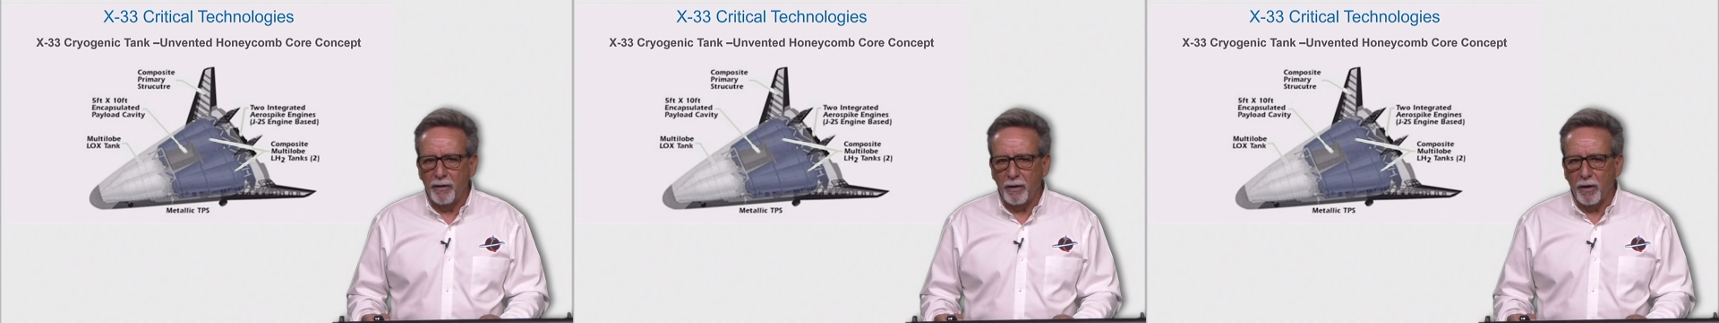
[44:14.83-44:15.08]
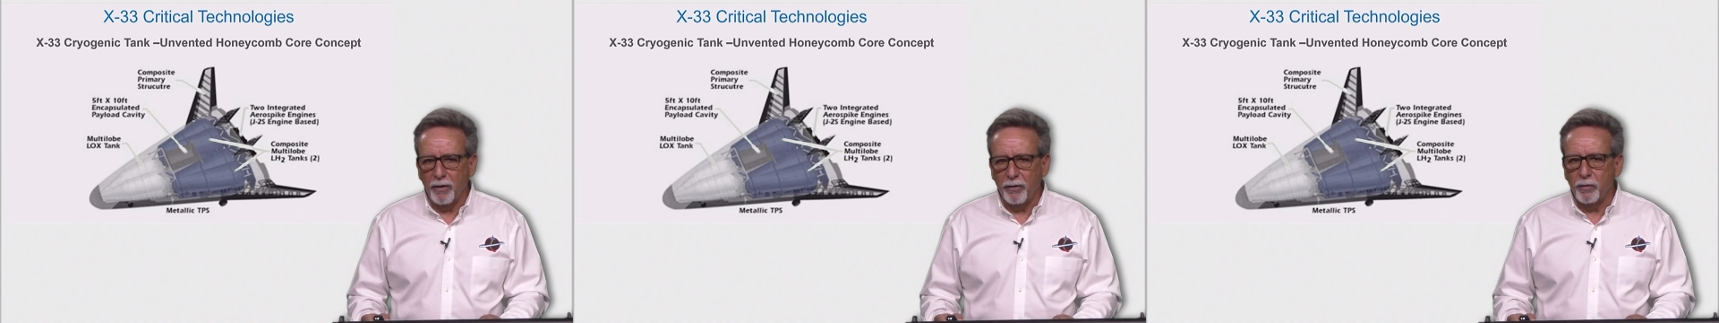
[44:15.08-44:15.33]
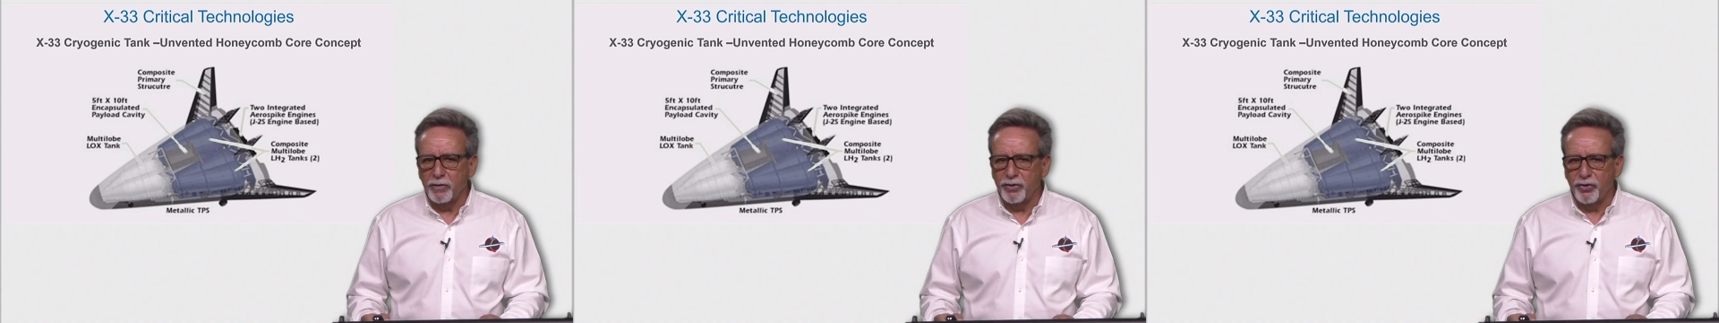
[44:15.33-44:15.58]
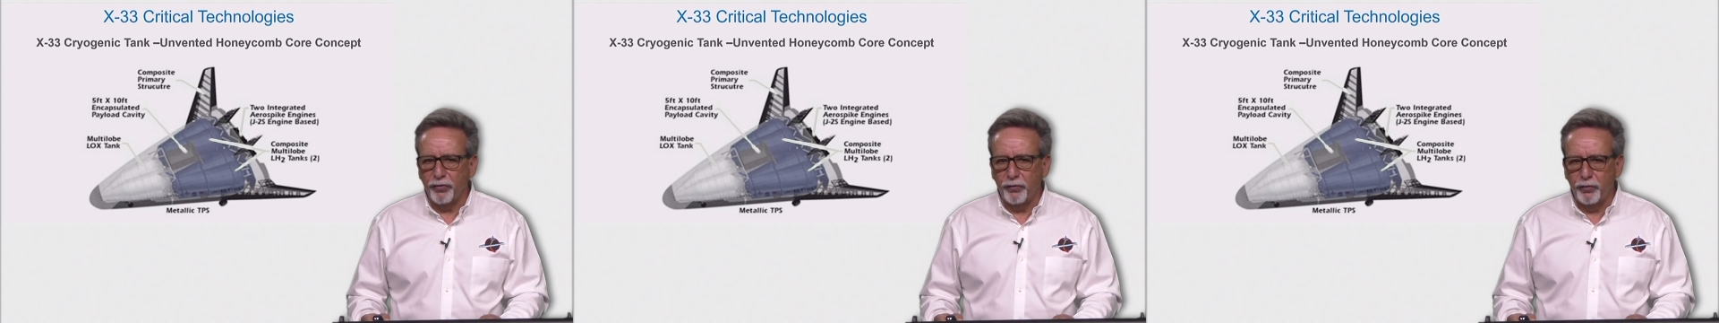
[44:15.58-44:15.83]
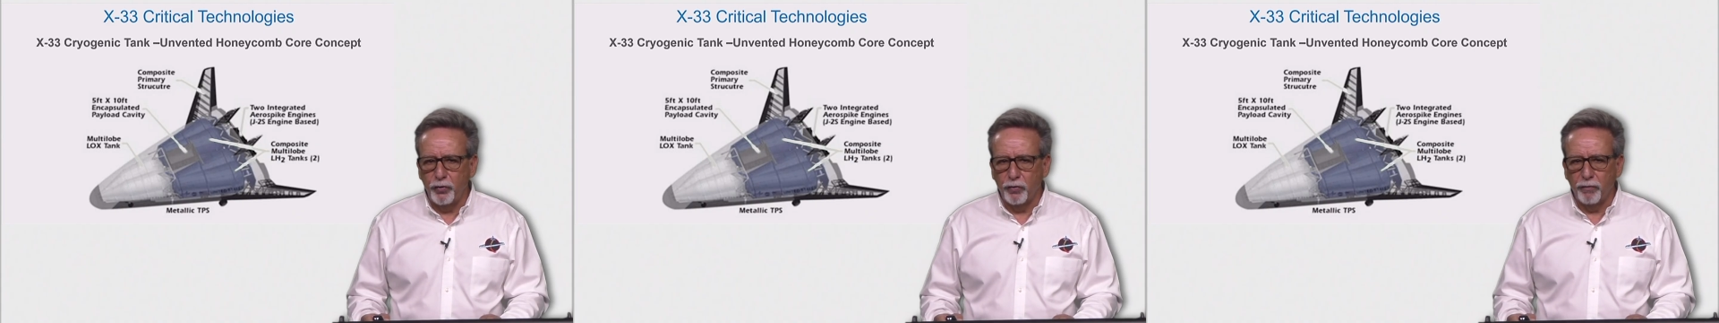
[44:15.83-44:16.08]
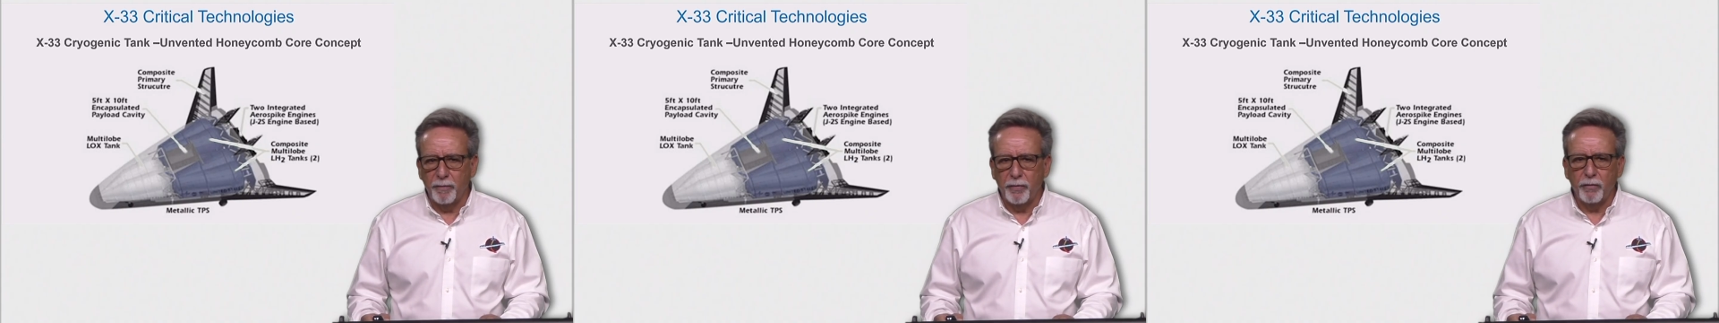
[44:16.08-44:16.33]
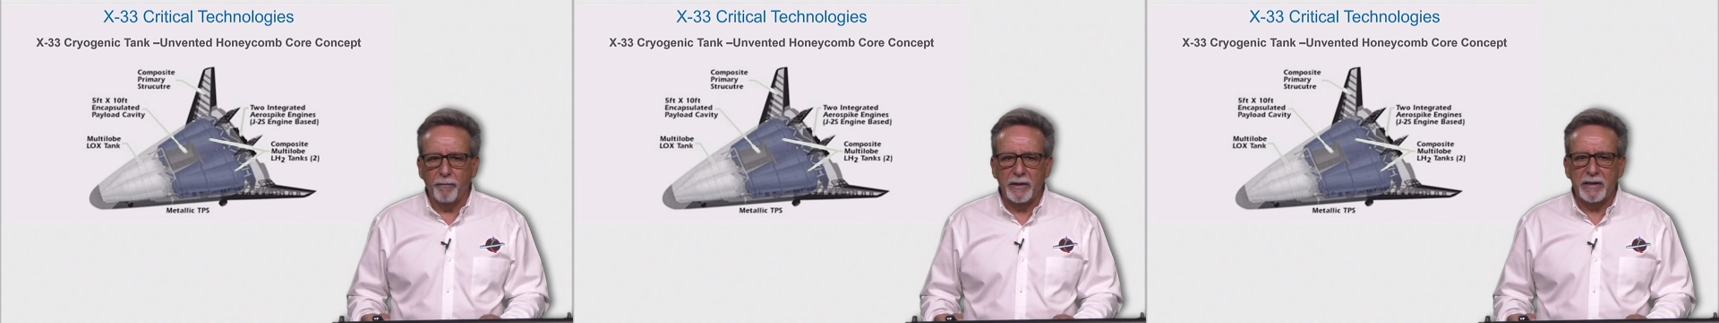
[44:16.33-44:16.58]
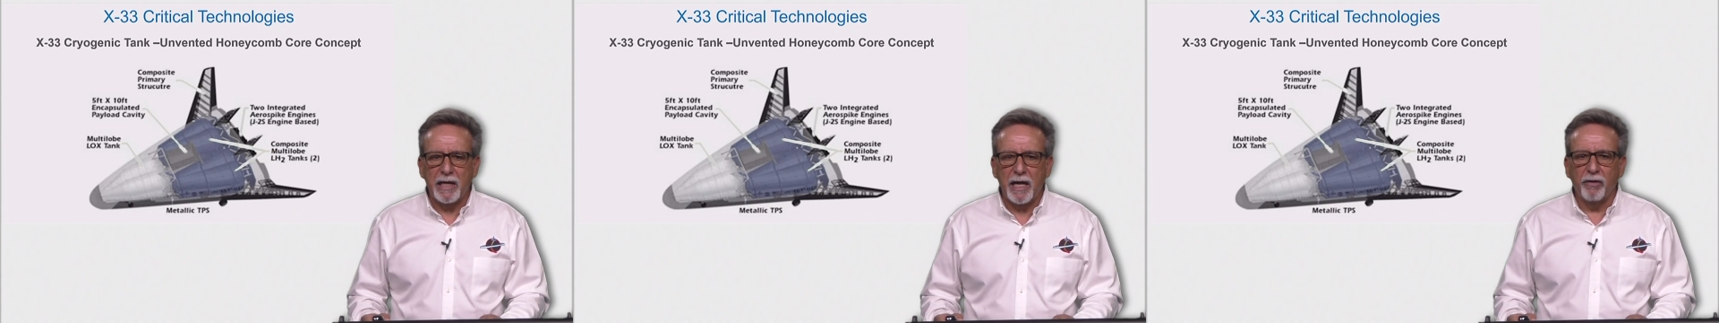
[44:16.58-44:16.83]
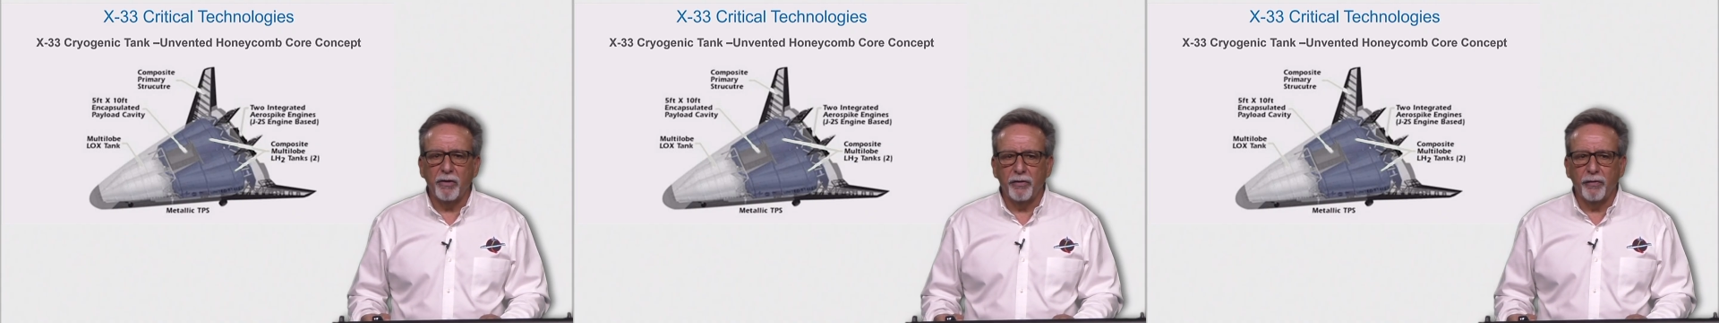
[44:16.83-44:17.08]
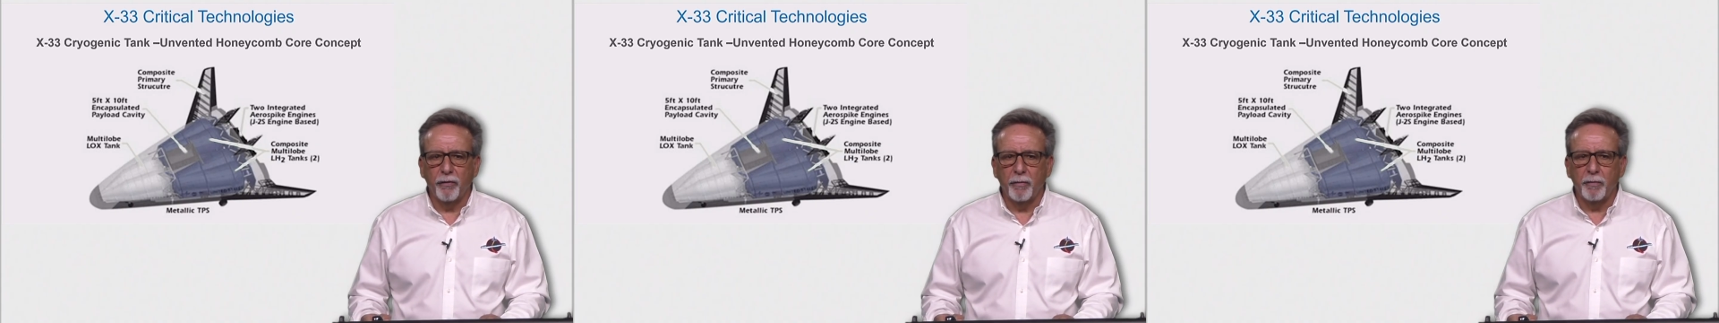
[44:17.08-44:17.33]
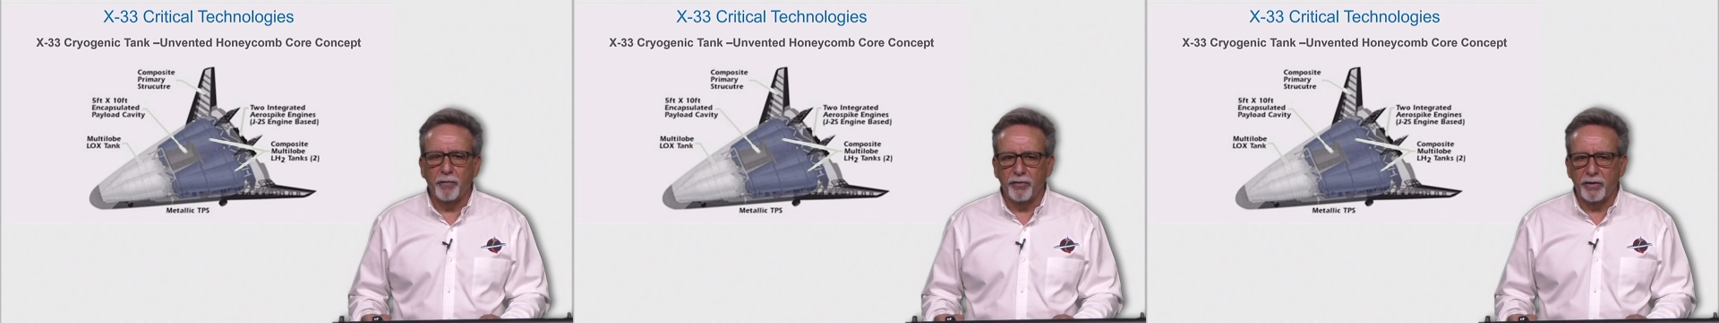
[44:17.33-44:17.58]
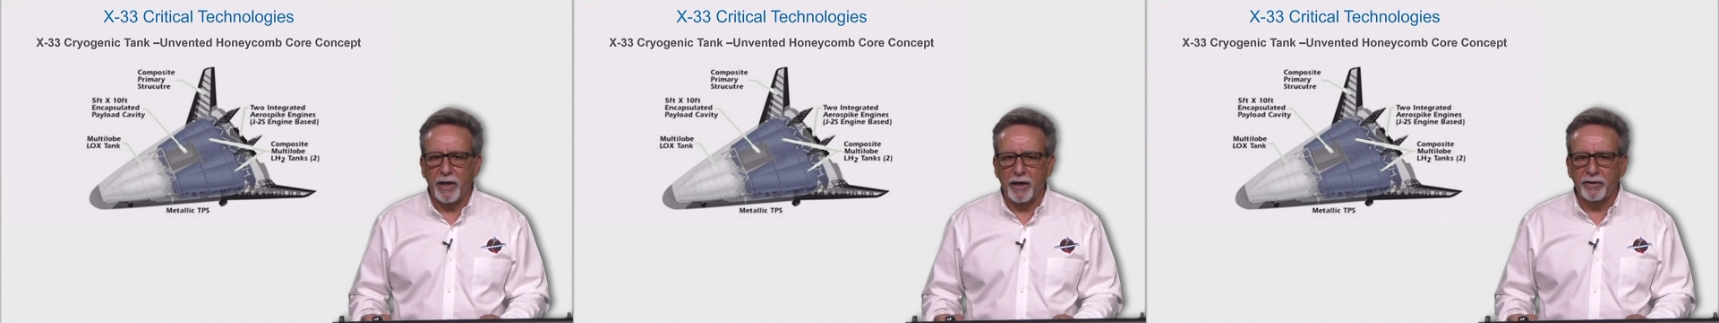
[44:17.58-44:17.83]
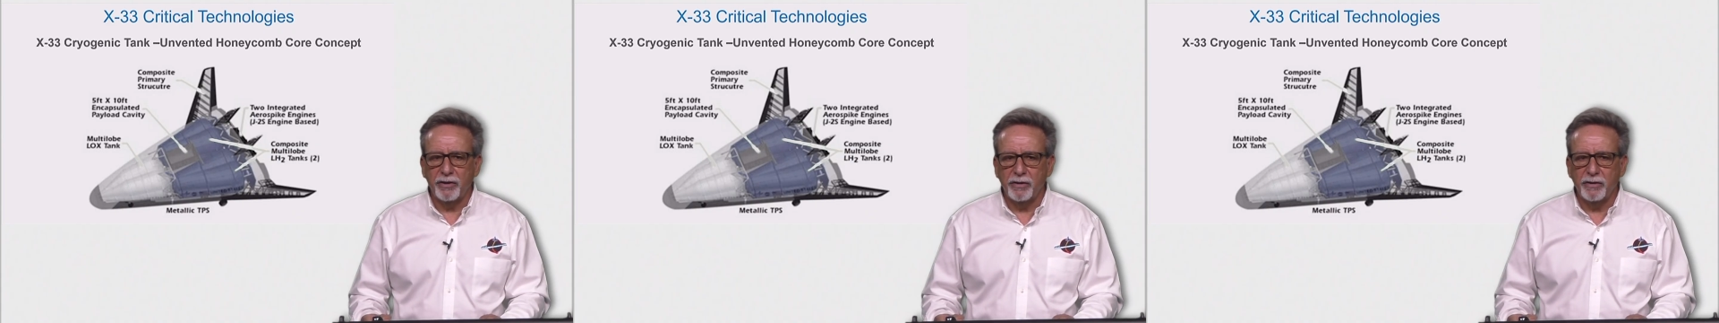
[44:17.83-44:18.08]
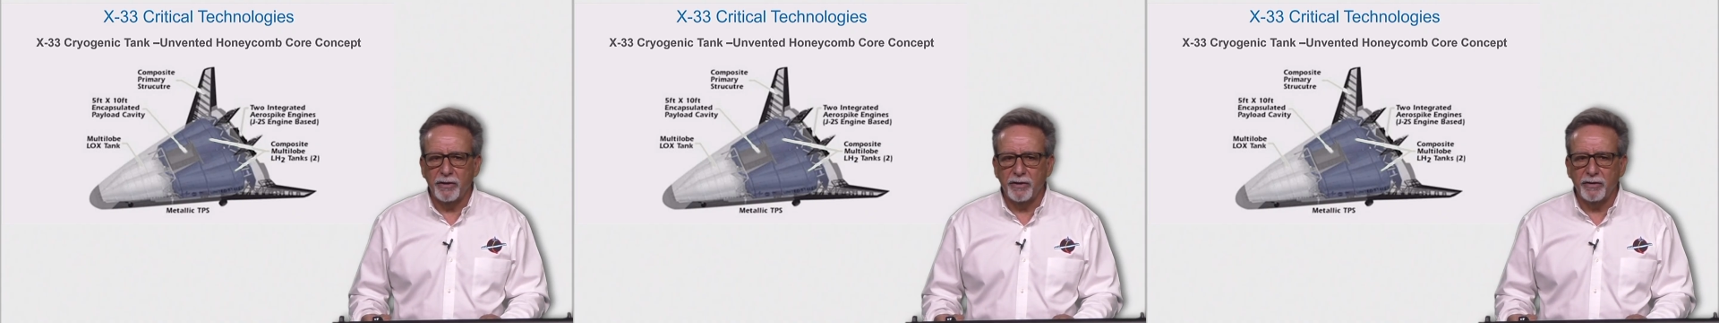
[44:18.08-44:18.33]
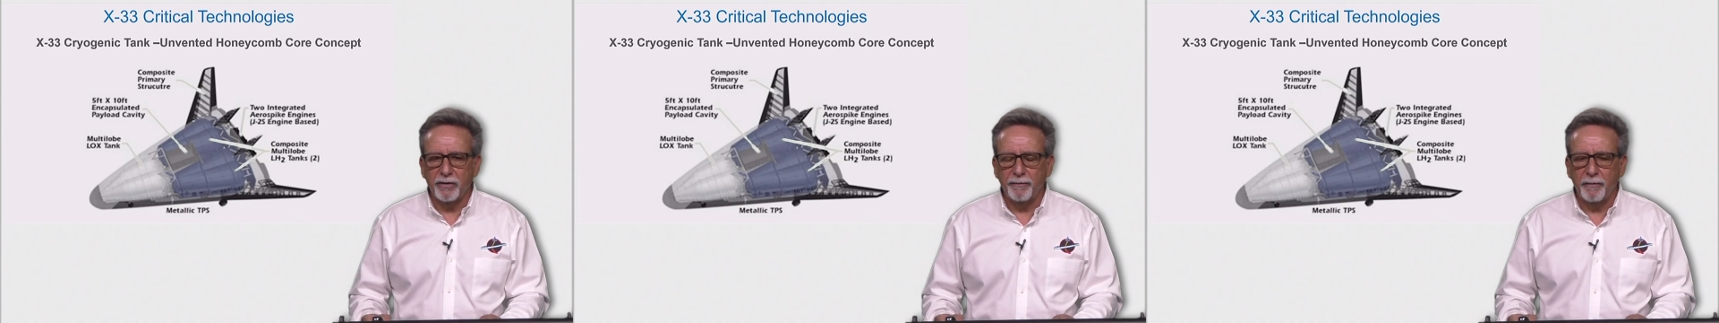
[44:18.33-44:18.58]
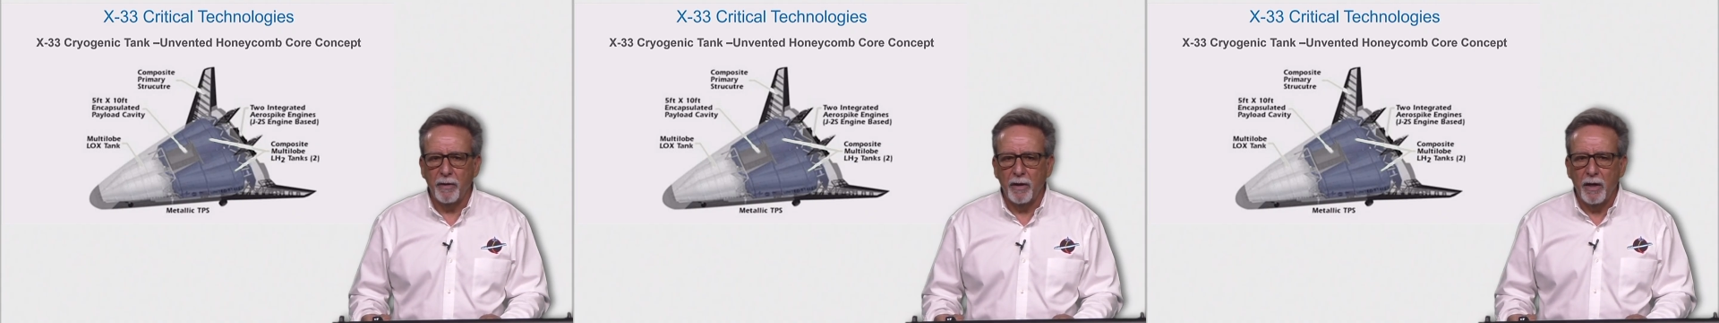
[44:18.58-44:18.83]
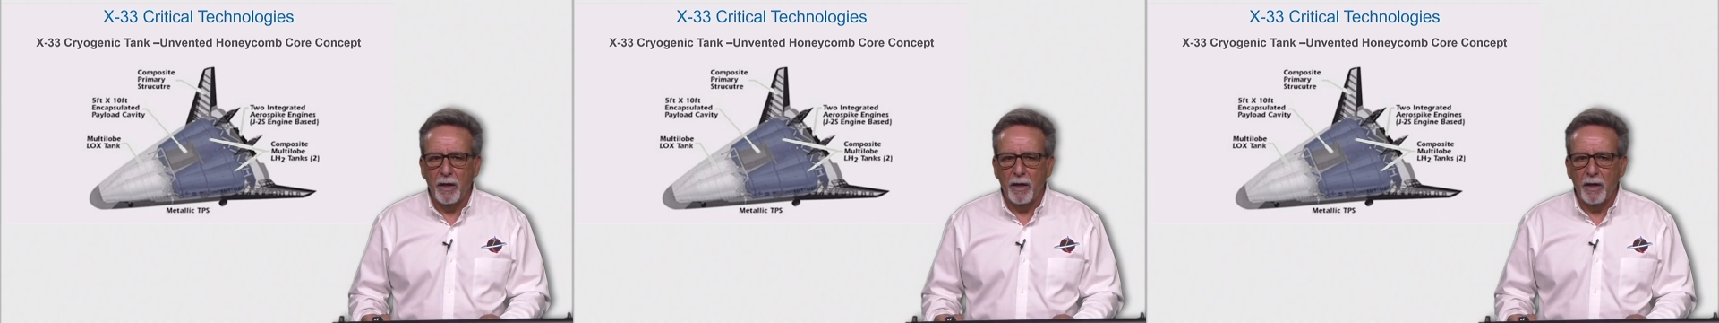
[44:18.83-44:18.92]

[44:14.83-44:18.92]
The other was durable metallic thermal protection system.